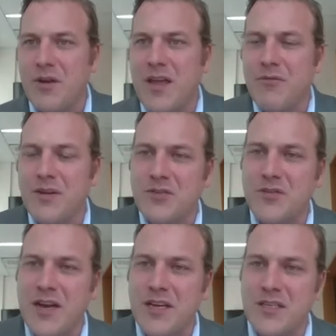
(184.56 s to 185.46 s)
recovery
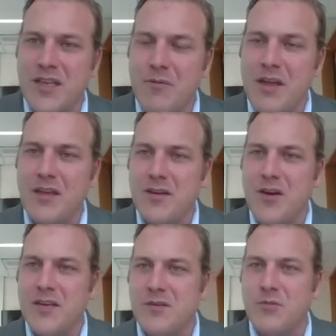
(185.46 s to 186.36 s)
strategy. They
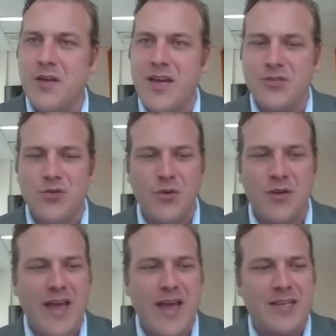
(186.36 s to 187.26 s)
recognise that we are
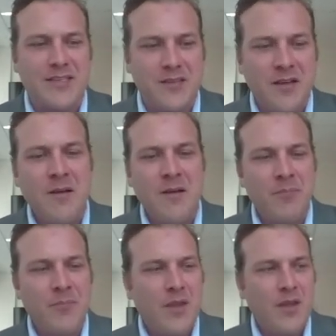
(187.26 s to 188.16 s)
short gas.
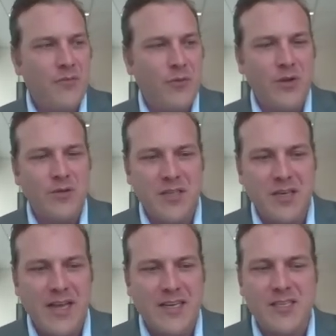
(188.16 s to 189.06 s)
If we look to the
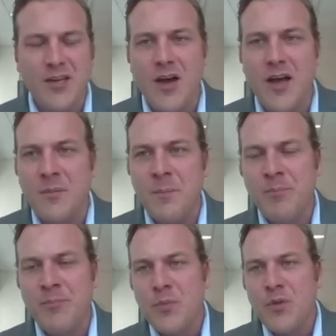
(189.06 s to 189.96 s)
next slide,
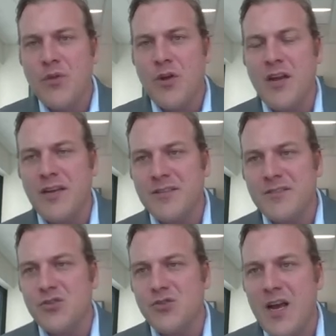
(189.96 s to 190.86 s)
not only
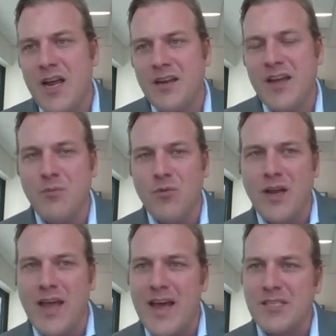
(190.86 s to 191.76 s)
does Australia need more
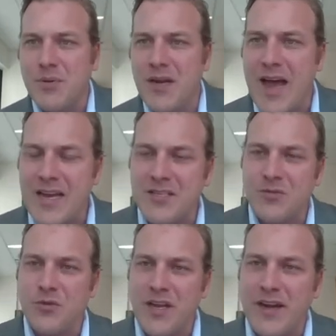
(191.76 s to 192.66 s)
gas, but Asia
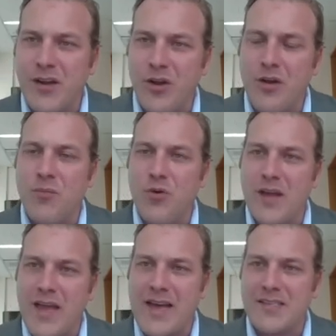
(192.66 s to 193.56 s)
will need a lot more
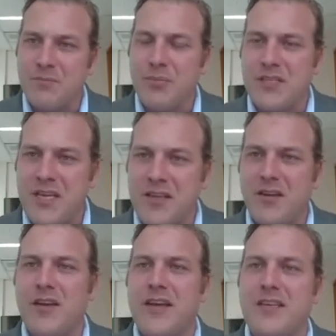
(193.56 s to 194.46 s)
gas, and
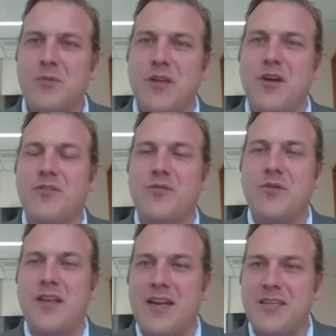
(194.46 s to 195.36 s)
particularly as we go
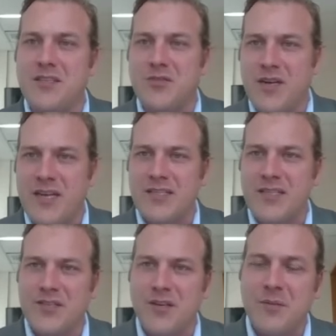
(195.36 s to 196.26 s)
through the energy
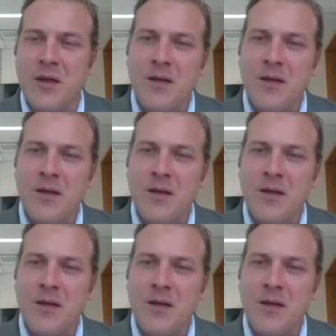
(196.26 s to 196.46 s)
transition.